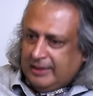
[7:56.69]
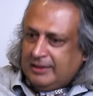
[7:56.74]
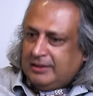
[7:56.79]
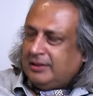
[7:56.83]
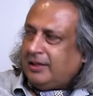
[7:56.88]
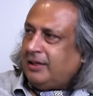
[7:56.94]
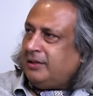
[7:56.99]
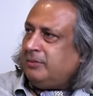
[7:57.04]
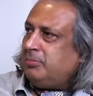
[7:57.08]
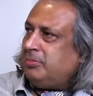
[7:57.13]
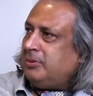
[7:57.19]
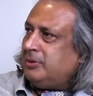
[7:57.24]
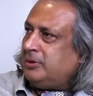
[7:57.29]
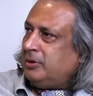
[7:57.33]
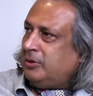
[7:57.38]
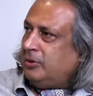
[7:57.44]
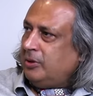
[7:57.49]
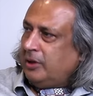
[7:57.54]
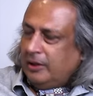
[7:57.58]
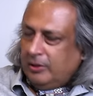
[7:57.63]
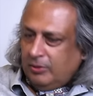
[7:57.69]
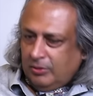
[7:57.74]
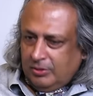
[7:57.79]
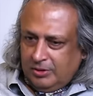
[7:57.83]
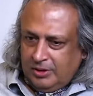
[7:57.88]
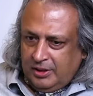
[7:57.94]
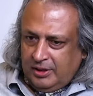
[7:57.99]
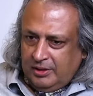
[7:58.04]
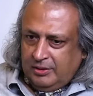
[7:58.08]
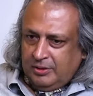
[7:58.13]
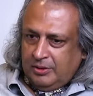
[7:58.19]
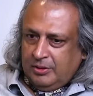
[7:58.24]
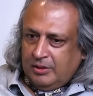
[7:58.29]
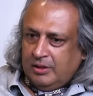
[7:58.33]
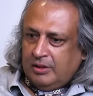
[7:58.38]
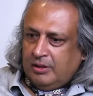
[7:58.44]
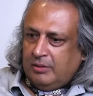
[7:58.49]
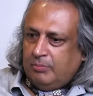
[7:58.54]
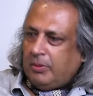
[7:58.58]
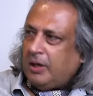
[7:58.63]
ISI particularly, or the
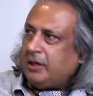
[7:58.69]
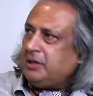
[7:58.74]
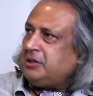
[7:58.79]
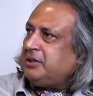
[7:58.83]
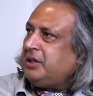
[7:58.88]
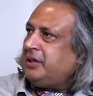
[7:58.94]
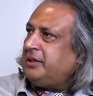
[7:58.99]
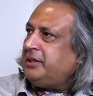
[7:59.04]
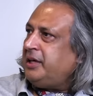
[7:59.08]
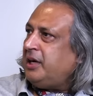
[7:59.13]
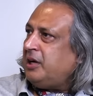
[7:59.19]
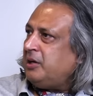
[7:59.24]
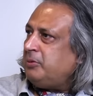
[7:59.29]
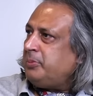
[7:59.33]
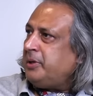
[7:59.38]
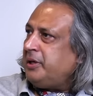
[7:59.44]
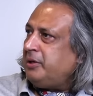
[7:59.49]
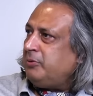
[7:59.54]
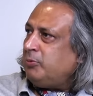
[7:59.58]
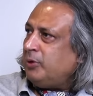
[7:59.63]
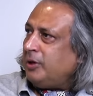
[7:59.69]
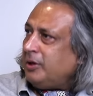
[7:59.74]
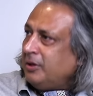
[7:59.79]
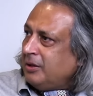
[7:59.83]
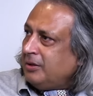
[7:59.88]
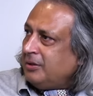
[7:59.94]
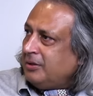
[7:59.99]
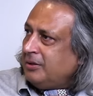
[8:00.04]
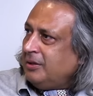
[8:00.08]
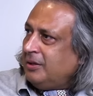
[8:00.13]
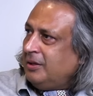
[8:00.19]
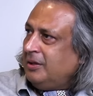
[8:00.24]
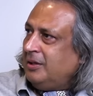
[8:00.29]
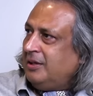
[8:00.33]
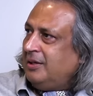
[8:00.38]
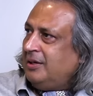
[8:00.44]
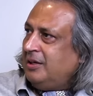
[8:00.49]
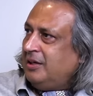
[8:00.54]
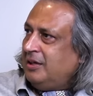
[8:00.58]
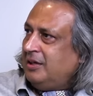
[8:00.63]
Pakistani army, will
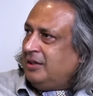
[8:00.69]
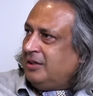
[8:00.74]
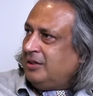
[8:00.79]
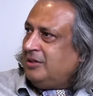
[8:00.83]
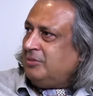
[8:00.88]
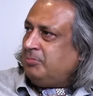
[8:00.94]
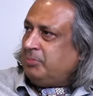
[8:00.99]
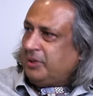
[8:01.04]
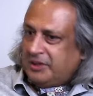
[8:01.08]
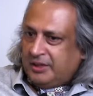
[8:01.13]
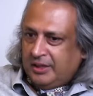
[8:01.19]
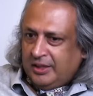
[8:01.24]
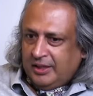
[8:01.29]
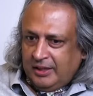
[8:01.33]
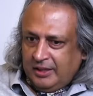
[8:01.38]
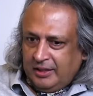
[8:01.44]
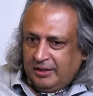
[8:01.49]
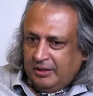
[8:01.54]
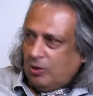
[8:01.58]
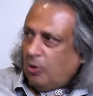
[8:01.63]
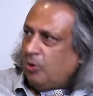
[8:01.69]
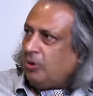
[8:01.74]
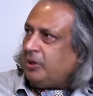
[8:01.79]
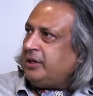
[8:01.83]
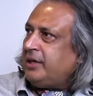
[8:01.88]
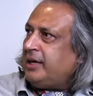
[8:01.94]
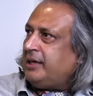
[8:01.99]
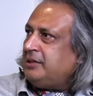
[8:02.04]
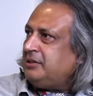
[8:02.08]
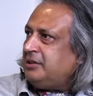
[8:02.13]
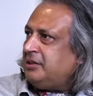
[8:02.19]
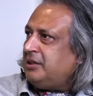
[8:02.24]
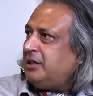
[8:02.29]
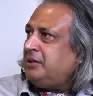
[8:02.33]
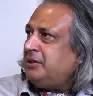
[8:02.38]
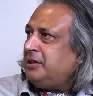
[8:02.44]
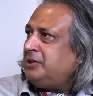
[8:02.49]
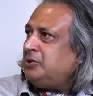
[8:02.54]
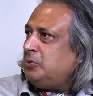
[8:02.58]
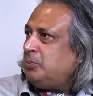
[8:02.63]
basically organize and
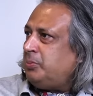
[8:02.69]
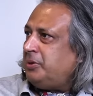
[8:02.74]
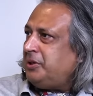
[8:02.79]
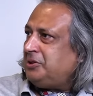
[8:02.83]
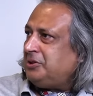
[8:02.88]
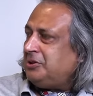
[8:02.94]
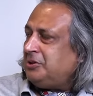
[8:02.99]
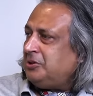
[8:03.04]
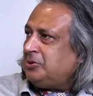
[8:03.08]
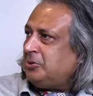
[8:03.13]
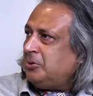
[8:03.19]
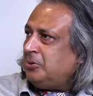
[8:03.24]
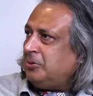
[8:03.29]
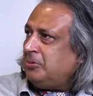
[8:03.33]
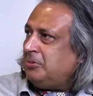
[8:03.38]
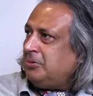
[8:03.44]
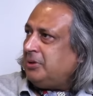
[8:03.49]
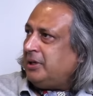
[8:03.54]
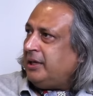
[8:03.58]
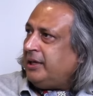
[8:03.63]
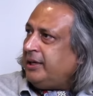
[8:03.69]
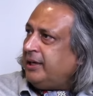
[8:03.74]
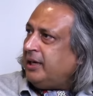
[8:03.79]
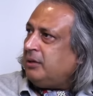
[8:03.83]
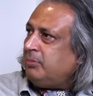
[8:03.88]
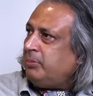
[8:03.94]
run these operations. So Zia